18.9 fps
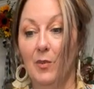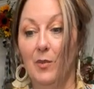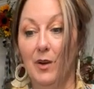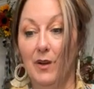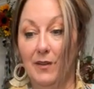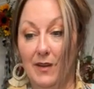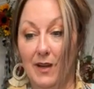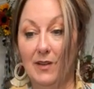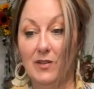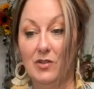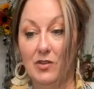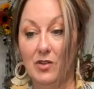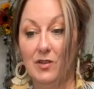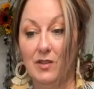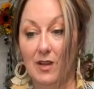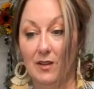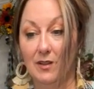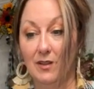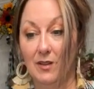But that's
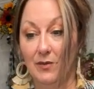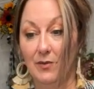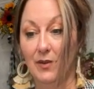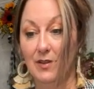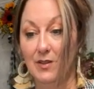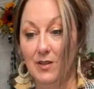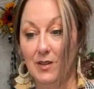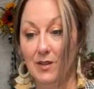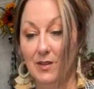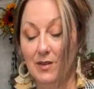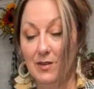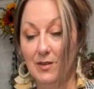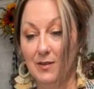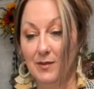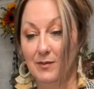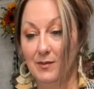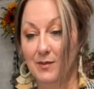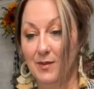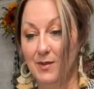just how the difference
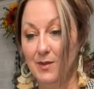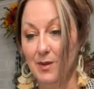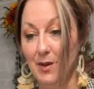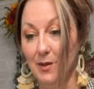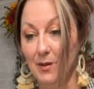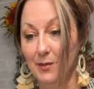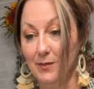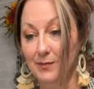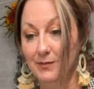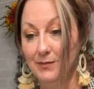is. So.